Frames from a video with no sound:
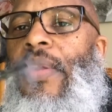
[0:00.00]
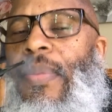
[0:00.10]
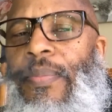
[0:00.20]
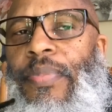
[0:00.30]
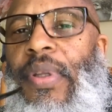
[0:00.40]

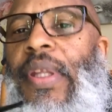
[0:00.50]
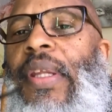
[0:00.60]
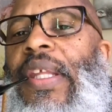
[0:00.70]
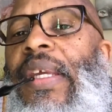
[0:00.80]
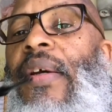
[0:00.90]

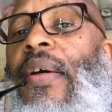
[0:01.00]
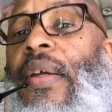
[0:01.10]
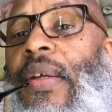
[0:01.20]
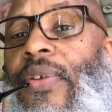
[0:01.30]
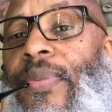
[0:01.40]
Completely
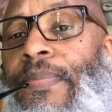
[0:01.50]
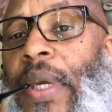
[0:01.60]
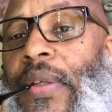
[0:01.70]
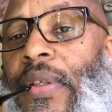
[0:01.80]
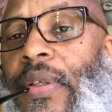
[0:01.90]

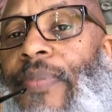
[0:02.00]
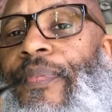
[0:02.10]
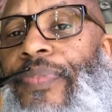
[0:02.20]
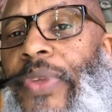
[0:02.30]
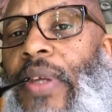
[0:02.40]
unexpected,
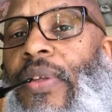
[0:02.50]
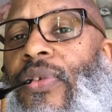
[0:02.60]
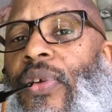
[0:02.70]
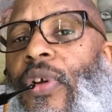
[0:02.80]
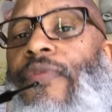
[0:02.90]

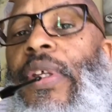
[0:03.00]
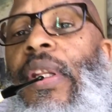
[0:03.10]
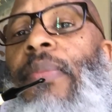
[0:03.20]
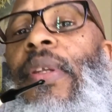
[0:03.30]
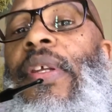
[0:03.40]
undeserved, and
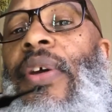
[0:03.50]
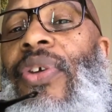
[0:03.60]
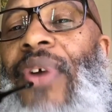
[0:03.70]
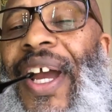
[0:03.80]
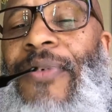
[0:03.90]
let me tell
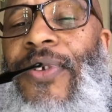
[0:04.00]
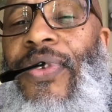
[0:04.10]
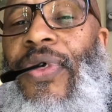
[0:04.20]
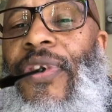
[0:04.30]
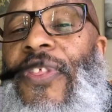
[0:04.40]
you, I
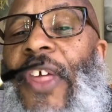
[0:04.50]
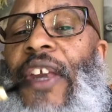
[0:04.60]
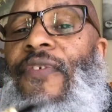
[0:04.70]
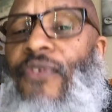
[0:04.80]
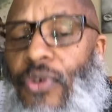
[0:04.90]
was
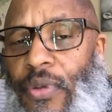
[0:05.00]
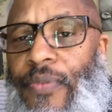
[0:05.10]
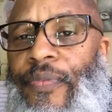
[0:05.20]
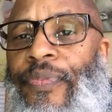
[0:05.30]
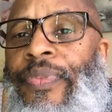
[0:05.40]
thankful,
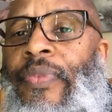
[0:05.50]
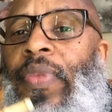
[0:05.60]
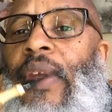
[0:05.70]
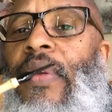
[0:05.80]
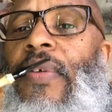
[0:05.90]

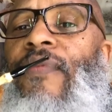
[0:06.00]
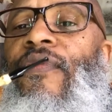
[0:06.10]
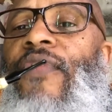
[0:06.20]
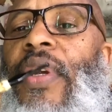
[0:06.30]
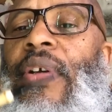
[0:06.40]

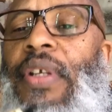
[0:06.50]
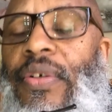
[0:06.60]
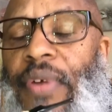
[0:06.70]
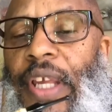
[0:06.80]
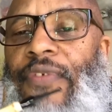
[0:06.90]
very
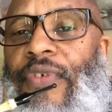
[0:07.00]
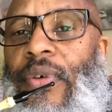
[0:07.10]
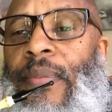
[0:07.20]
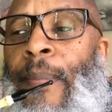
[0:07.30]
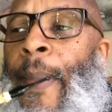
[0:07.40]

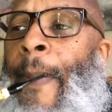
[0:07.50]
grateful